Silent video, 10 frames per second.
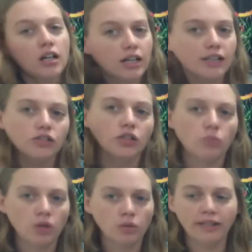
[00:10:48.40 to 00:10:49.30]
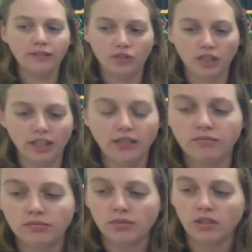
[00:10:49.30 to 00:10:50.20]
right, so what we have seen,
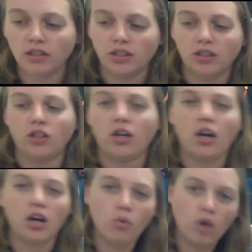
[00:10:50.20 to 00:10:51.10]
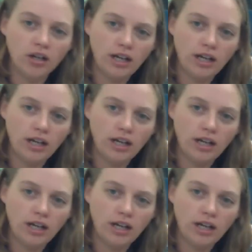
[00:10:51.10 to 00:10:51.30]
our water